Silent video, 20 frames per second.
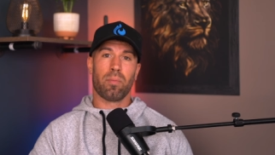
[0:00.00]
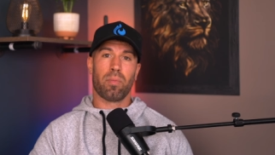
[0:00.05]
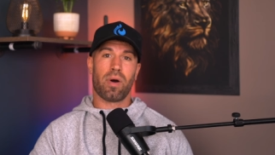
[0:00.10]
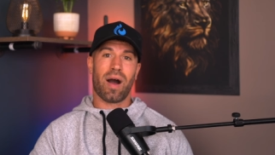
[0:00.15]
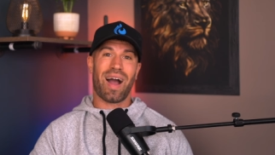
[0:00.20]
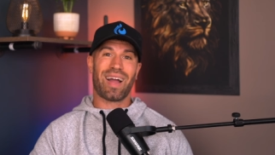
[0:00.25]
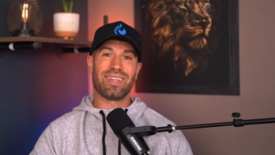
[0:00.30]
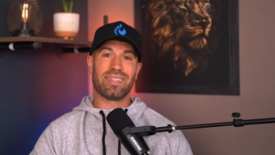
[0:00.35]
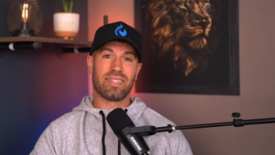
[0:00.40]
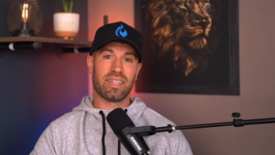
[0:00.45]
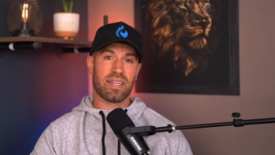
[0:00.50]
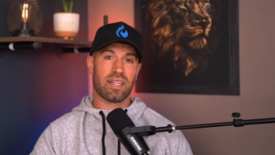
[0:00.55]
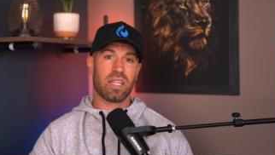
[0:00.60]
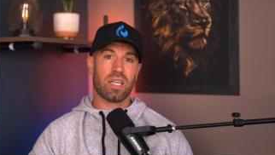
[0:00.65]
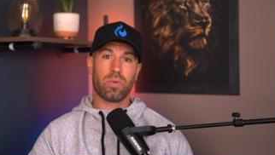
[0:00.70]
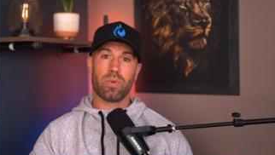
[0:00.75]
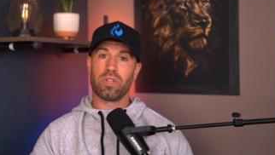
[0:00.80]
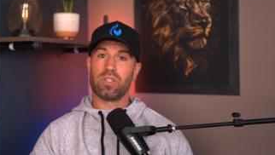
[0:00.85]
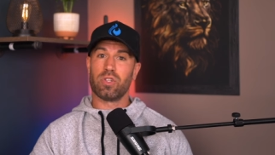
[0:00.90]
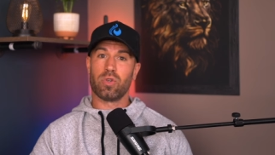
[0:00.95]
But
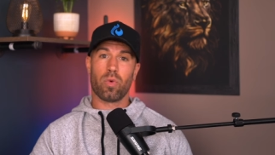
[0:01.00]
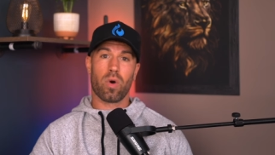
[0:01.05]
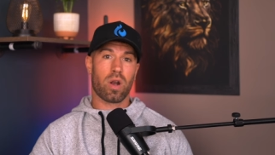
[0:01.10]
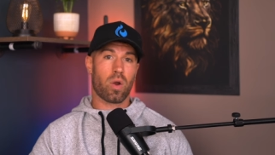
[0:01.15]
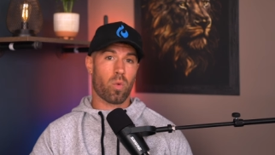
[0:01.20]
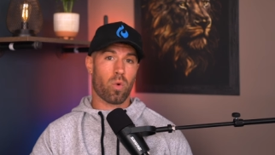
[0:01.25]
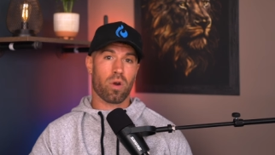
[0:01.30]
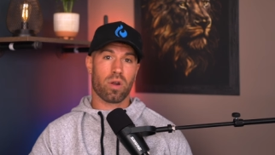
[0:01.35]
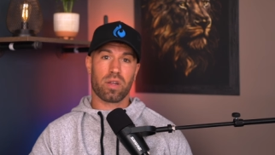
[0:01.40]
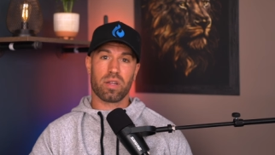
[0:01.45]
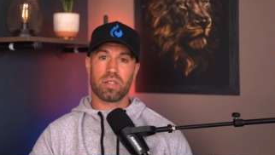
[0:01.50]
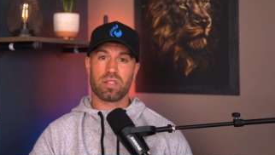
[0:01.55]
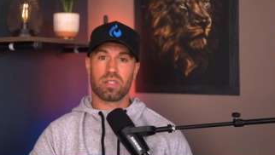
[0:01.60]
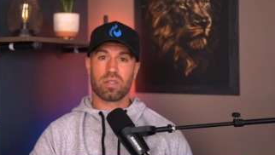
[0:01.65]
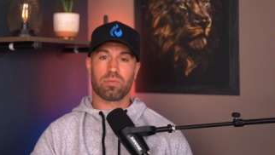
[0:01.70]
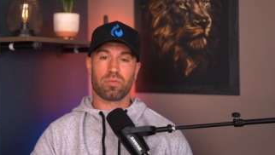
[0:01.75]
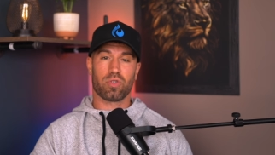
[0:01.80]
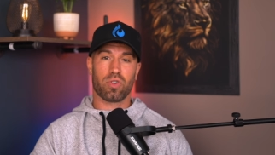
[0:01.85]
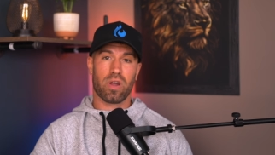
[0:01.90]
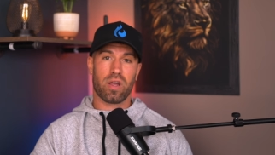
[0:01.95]
ideally, we do want to work in
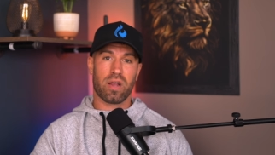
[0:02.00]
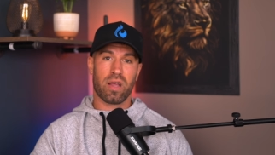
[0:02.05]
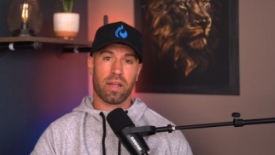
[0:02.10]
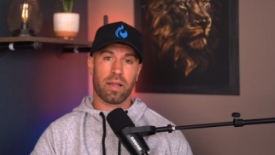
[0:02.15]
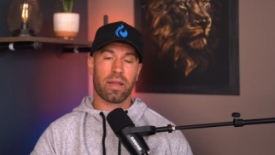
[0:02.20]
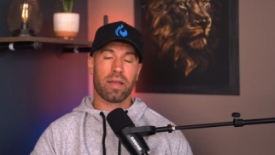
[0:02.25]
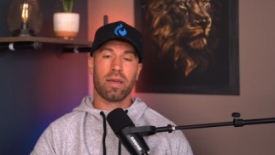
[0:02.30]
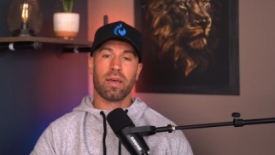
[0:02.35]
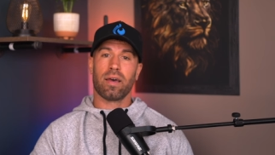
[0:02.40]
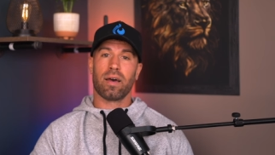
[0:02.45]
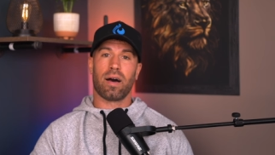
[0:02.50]
some training,